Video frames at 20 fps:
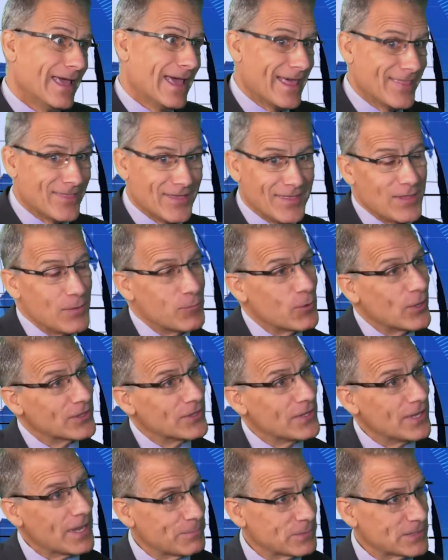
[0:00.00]
And then they want
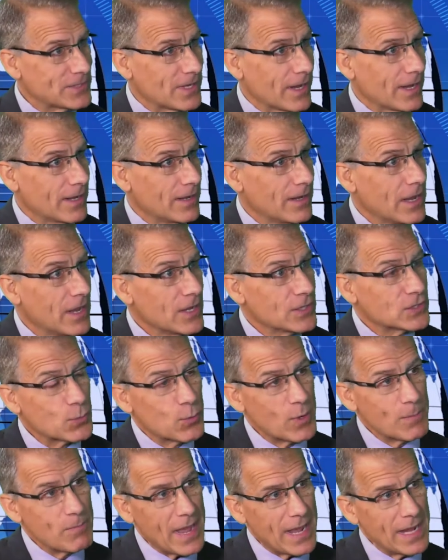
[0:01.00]
the upside. So
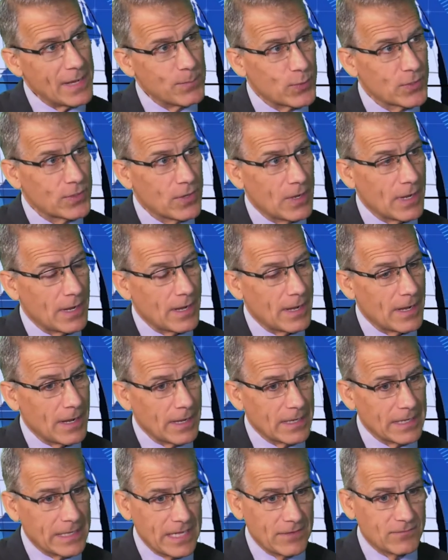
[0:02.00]
what MAG
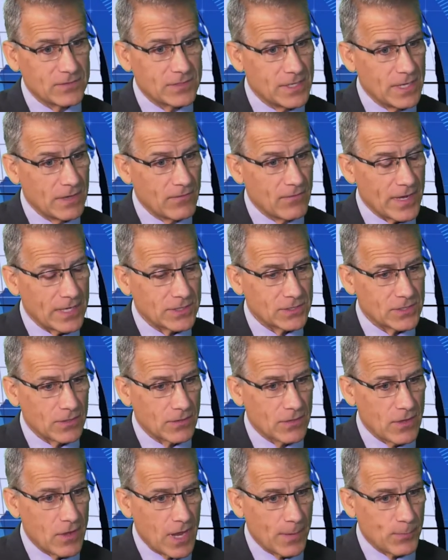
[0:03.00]
uh, gives the investor
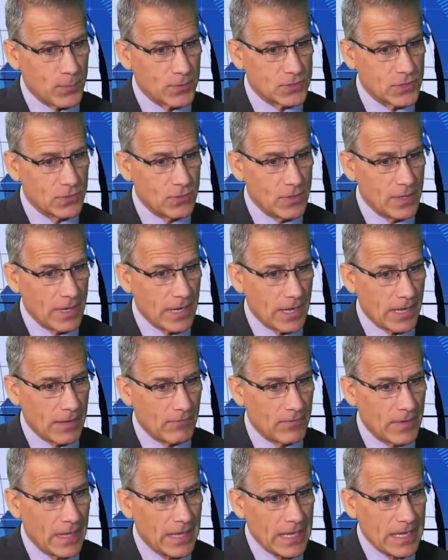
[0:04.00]
the opportunity of
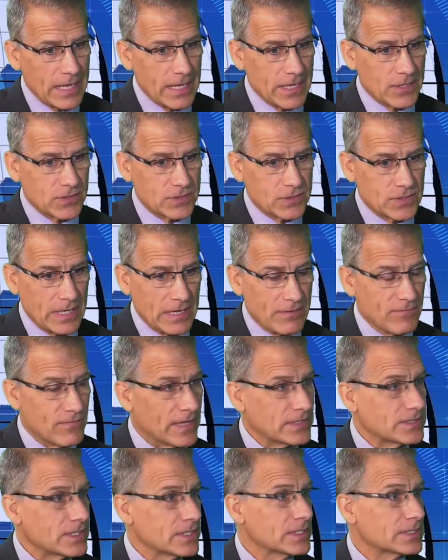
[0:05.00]
is
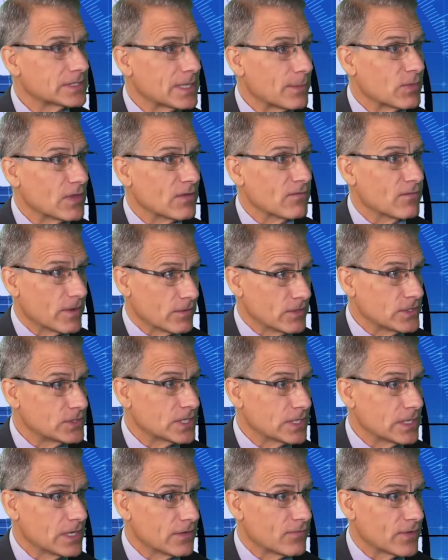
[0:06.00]
investing in something very
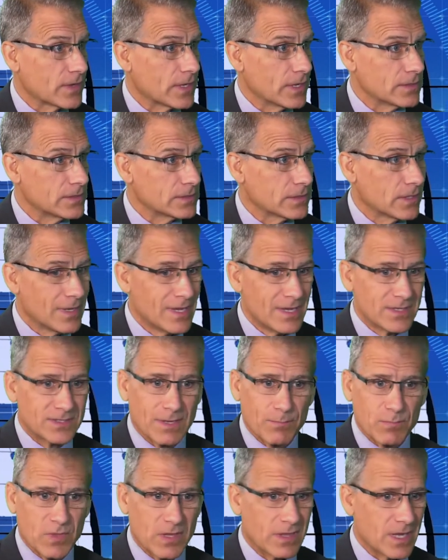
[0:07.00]
significant,
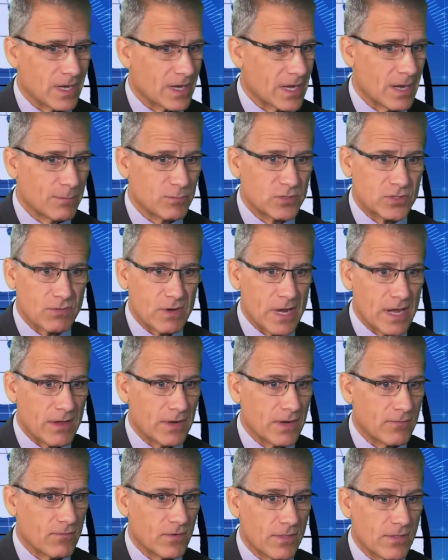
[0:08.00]
something that comes
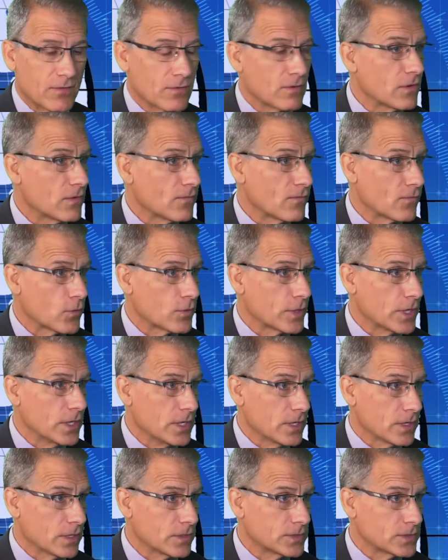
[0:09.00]
around every 30 or 40
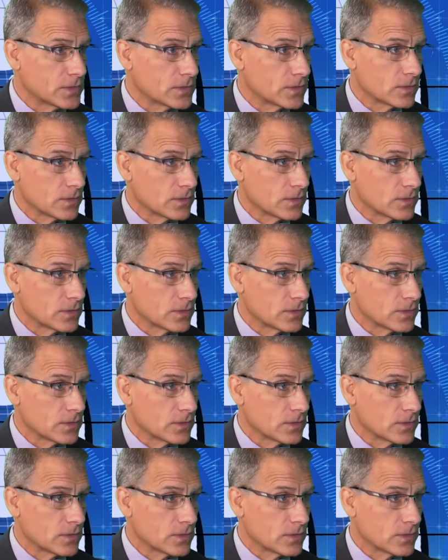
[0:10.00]
years, mm